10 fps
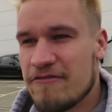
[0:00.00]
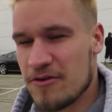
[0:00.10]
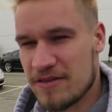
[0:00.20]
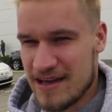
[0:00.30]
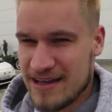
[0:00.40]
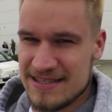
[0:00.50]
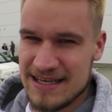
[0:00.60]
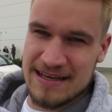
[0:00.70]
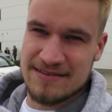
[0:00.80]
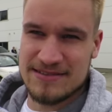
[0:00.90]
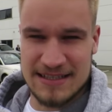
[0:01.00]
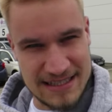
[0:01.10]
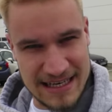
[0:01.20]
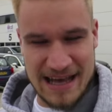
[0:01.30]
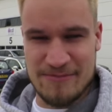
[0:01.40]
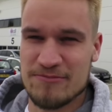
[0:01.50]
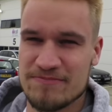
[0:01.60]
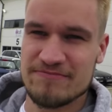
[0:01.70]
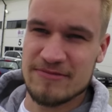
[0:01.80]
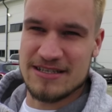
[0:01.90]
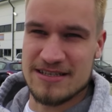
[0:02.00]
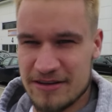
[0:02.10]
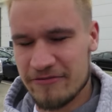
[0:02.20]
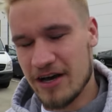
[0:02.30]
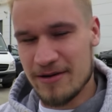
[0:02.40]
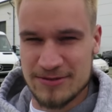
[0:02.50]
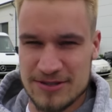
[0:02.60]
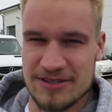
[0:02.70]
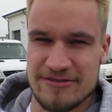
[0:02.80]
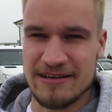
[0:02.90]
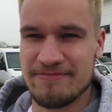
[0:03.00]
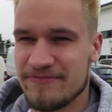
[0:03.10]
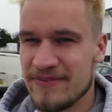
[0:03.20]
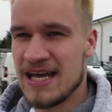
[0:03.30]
430 16M, which is the convertible Scuderia.